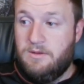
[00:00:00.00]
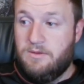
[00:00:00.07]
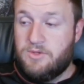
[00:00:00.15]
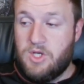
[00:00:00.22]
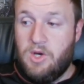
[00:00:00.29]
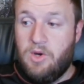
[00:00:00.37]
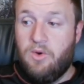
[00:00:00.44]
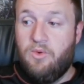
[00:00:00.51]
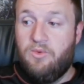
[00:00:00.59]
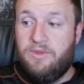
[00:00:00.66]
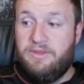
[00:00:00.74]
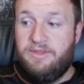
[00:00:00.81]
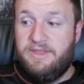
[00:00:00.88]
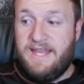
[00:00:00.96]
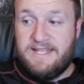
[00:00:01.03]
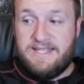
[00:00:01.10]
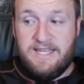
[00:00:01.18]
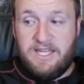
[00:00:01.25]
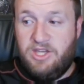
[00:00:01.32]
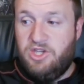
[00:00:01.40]
So that's
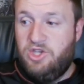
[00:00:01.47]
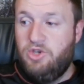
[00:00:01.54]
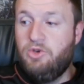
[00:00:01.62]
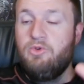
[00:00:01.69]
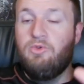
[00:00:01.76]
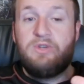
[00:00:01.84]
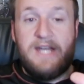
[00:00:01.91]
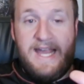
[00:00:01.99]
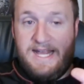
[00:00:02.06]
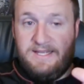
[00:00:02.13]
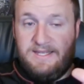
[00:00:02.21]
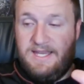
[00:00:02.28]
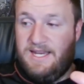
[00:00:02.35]
like a huge ask,